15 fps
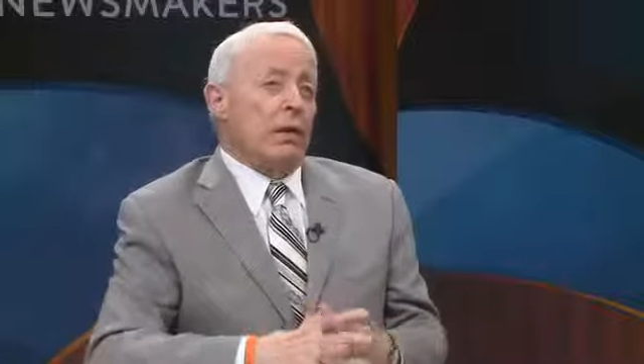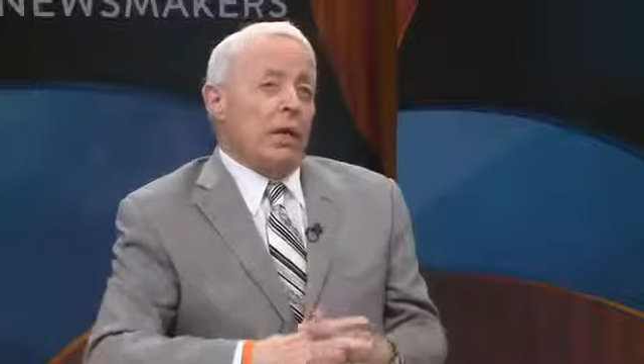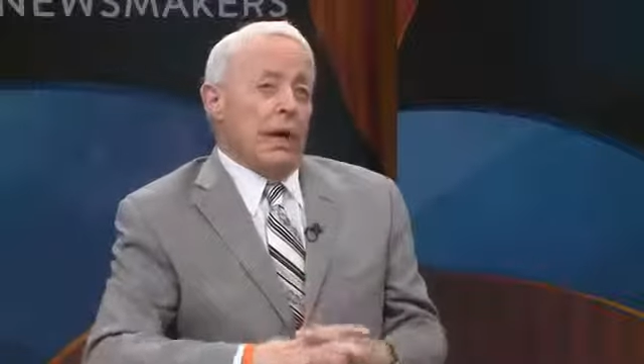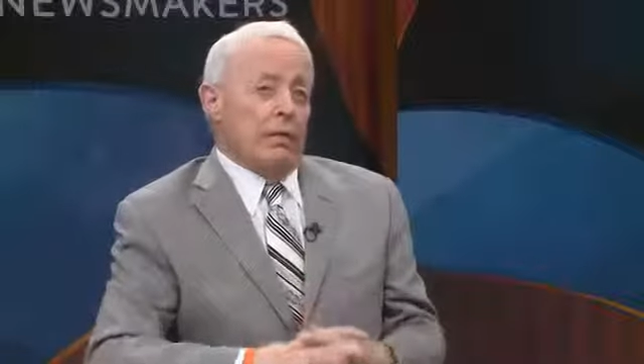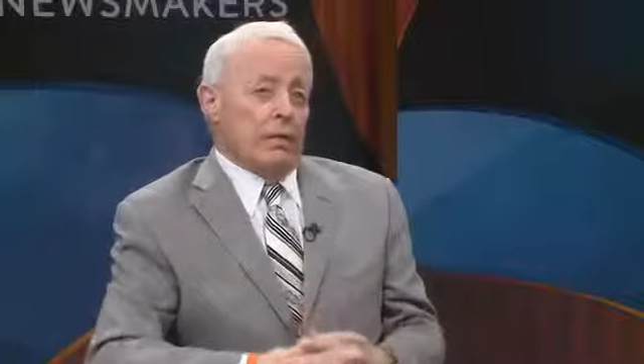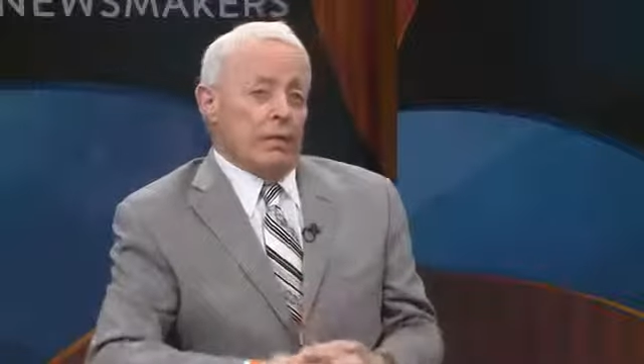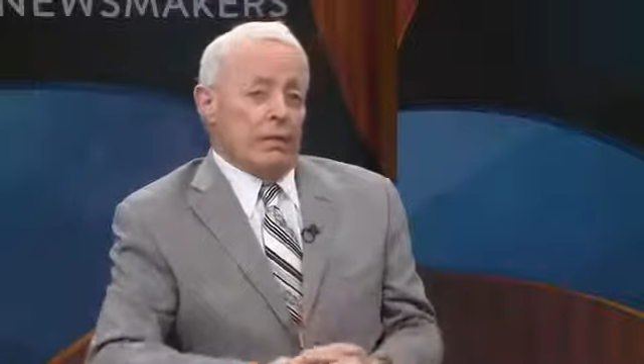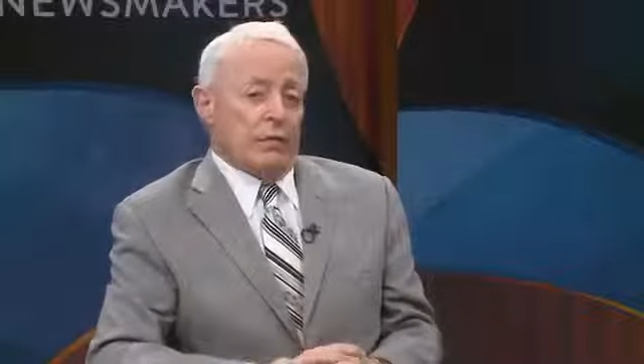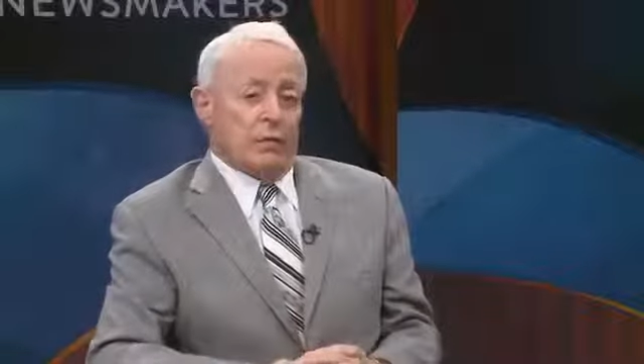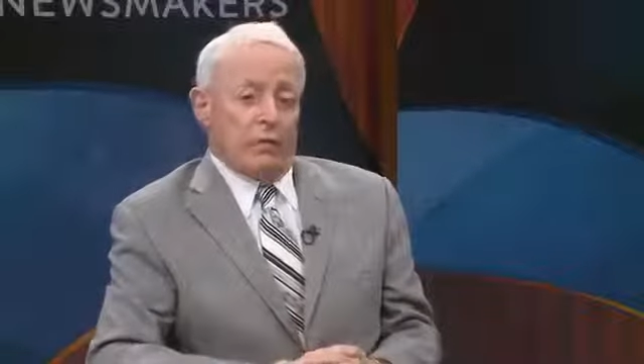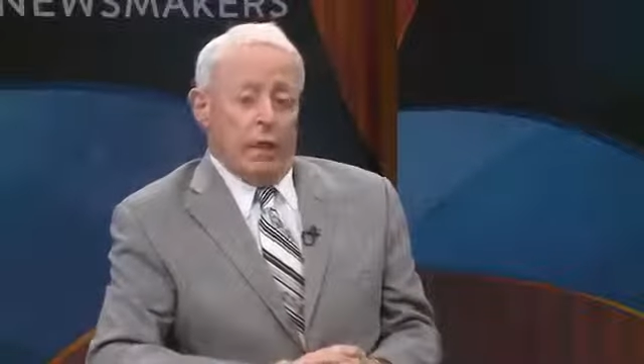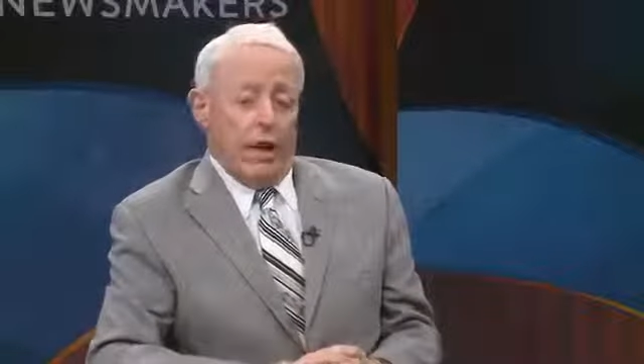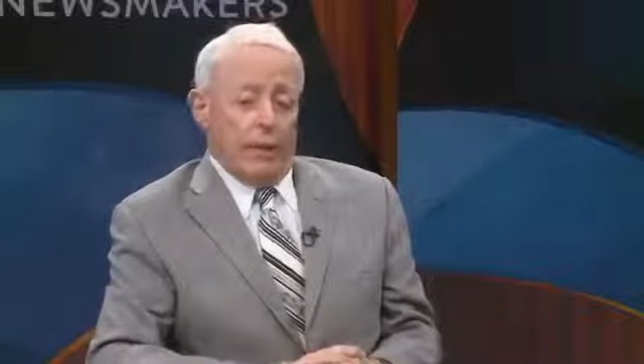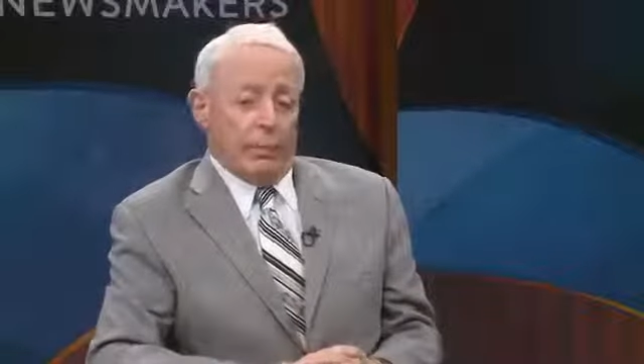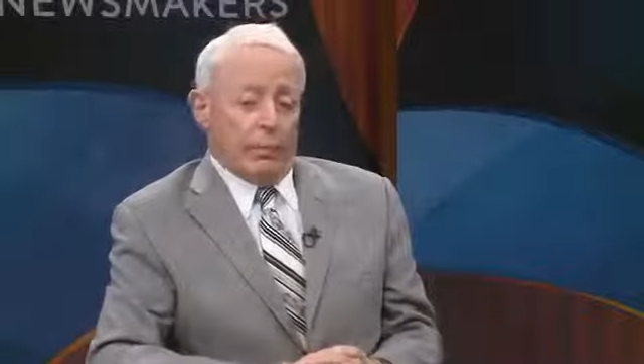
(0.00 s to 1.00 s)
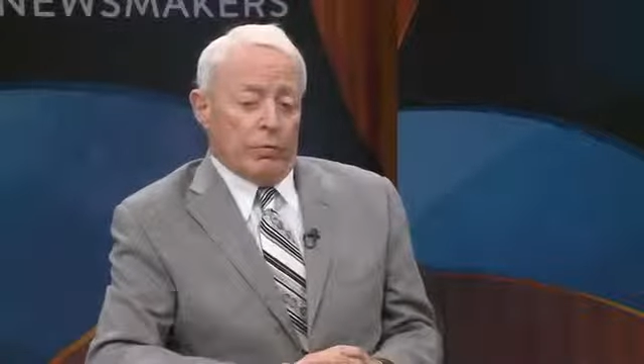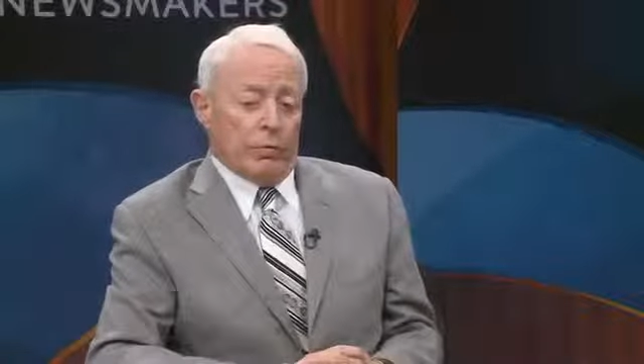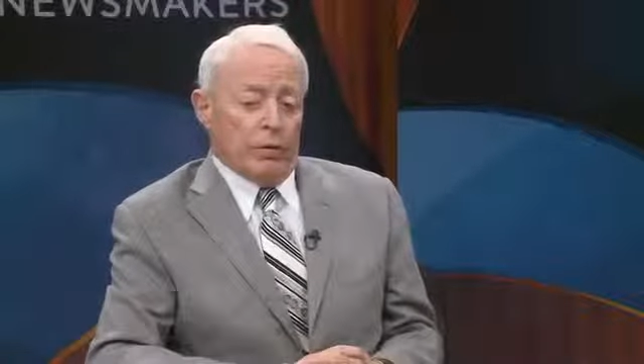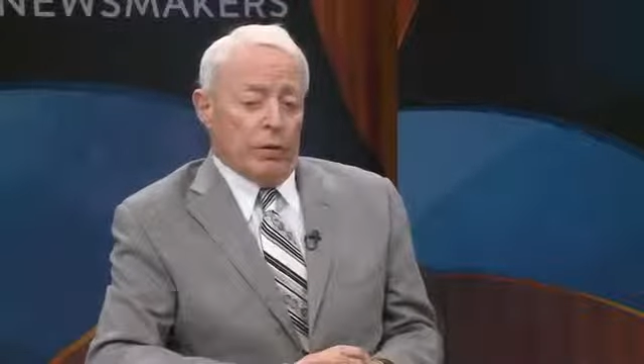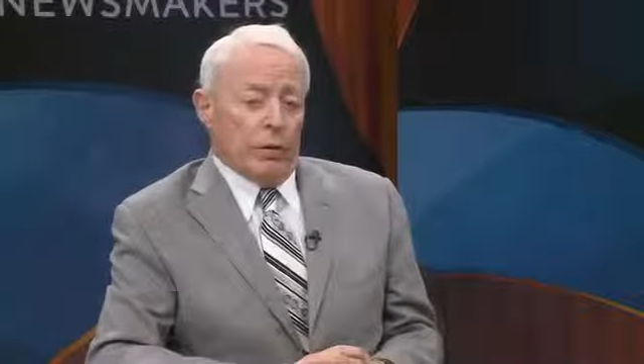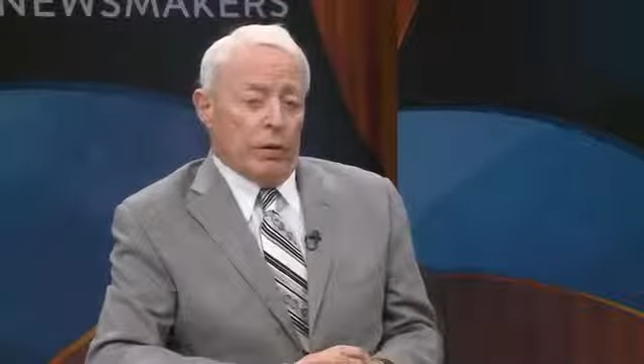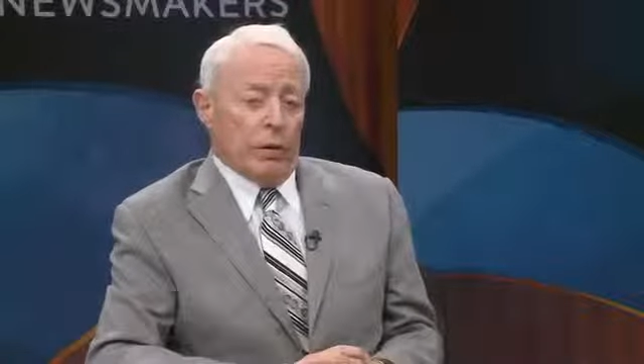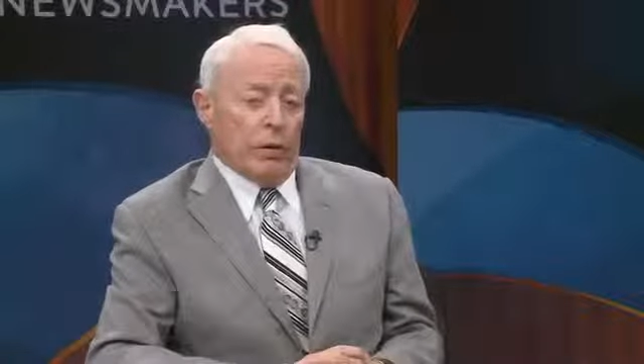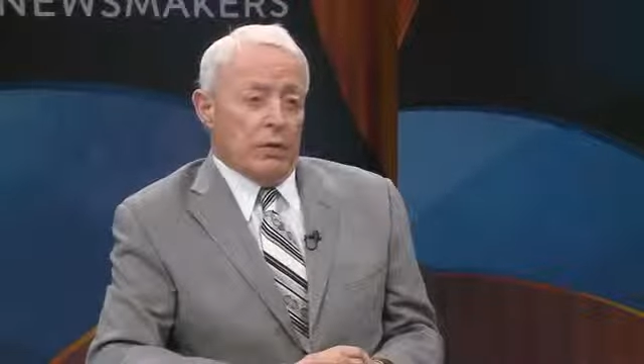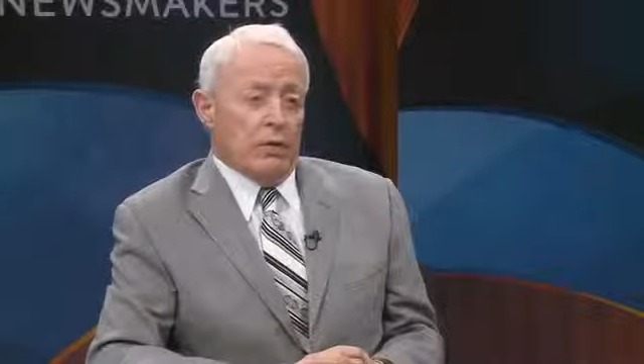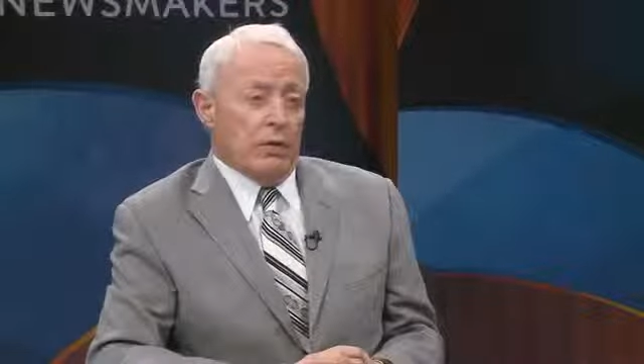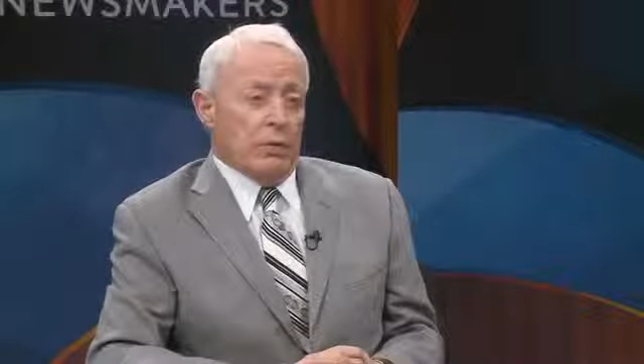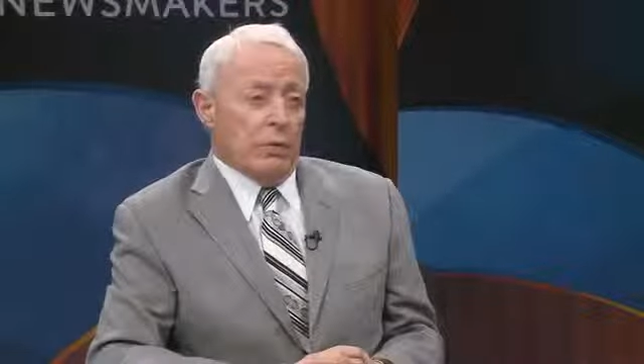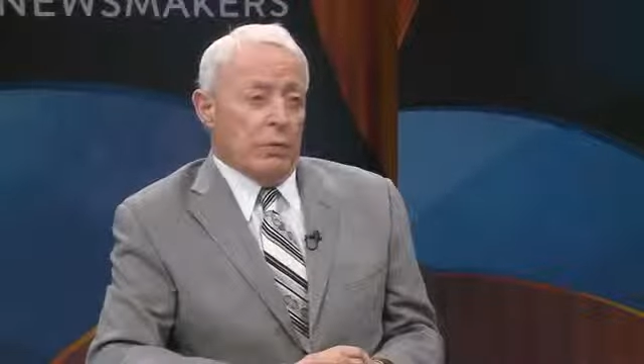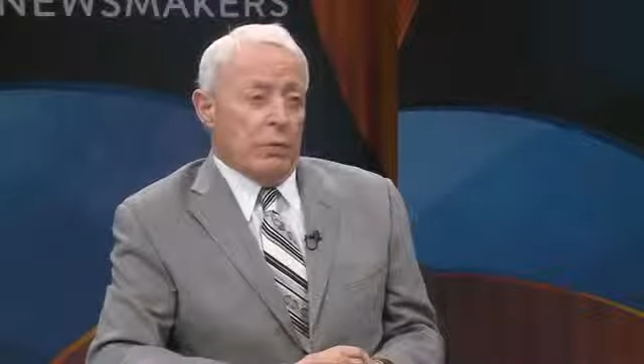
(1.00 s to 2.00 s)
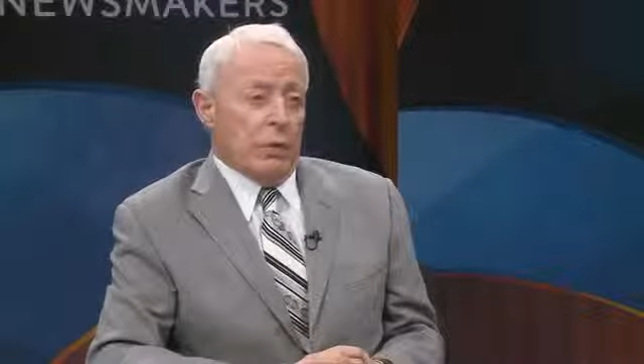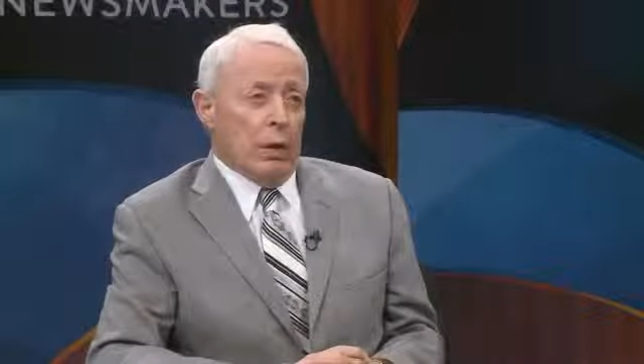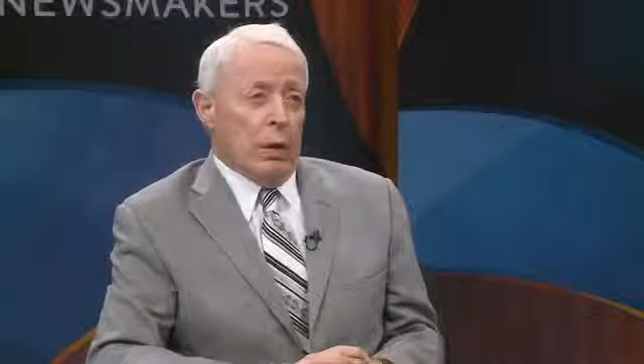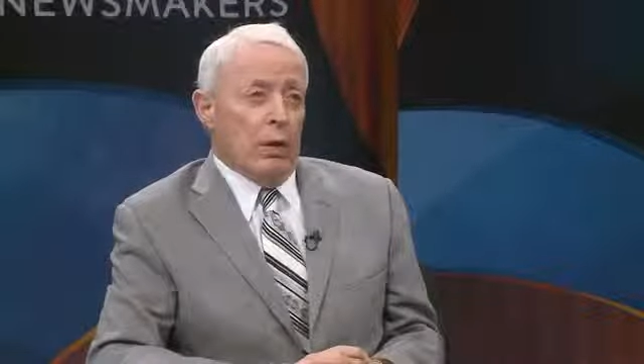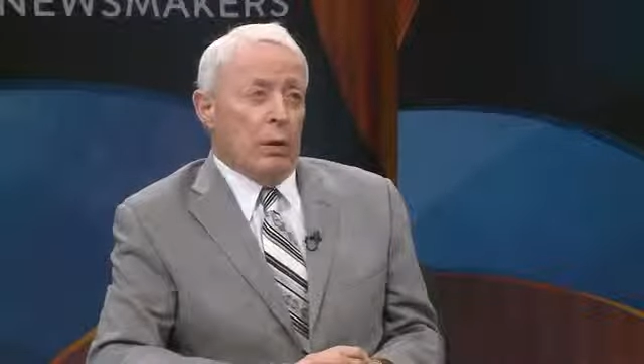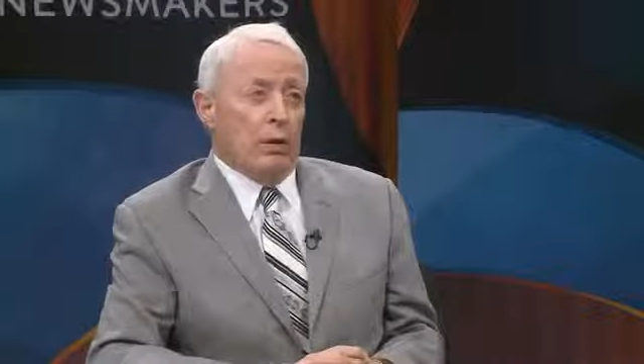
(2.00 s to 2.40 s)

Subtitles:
has an opportunity to